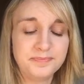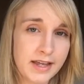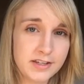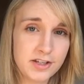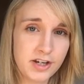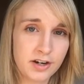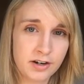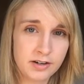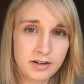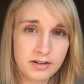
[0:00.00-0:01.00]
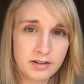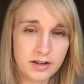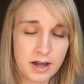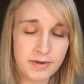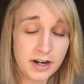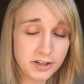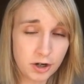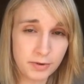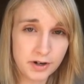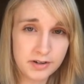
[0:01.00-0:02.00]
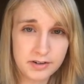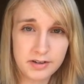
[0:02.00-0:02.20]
Last year, in October,